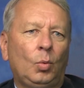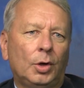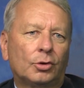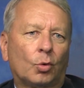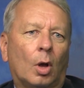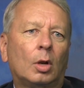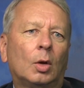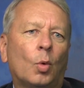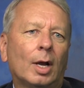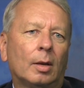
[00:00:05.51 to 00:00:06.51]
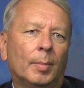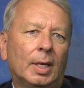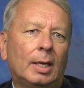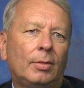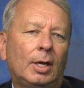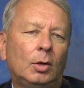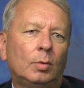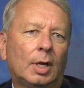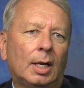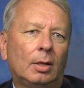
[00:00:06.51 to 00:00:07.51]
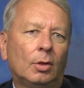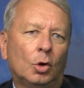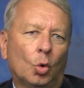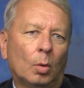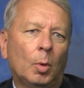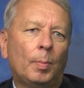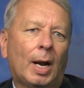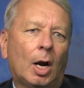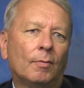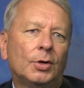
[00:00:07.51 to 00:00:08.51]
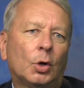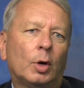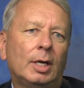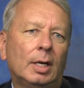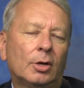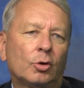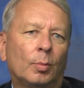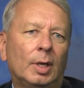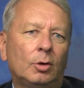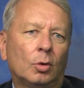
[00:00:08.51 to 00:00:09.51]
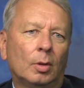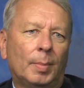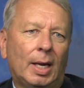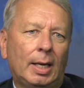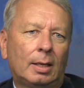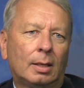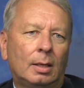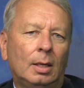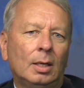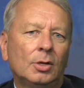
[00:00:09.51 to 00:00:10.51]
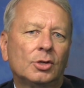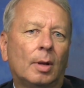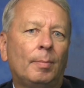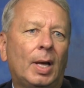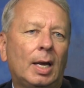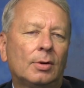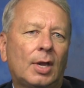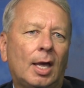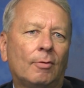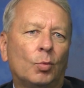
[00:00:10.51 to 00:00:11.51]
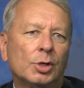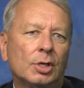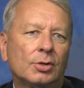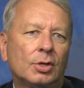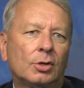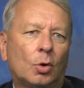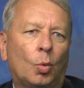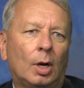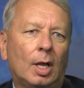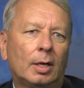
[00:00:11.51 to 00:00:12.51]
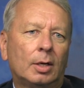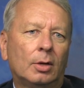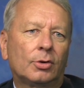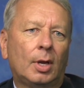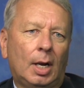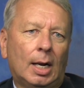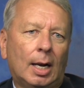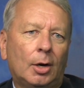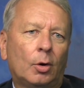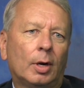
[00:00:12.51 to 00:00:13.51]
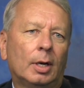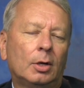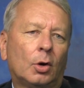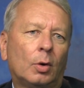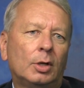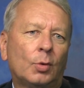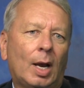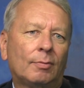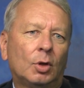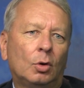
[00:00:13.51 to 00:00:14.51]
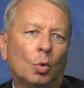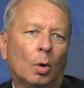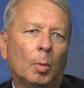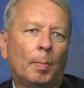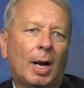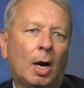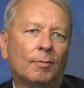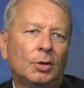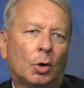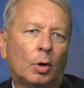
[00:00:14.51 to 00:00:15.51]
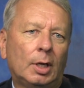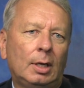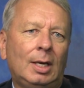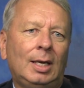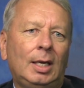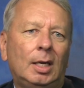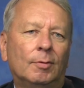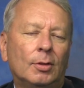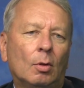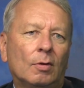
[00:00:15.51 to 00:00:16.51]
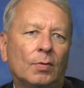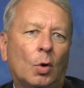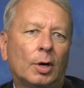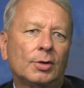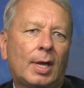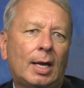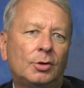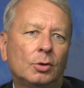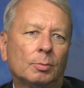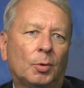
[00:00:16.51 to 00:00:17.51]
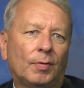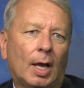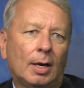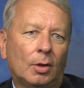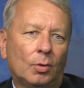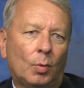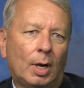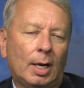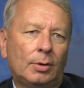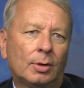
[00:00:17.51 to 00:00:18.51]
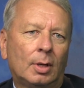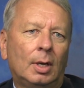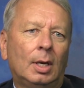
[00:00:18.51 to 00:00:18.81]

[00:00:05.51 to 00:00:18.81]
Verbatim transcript: We strongly recommend that you take the durable power of attorney instrument to the bank. Some banks have resistance or reluctance to honor an attorney drafted durable power of attorney, even though the Florida statutes provide otherwise.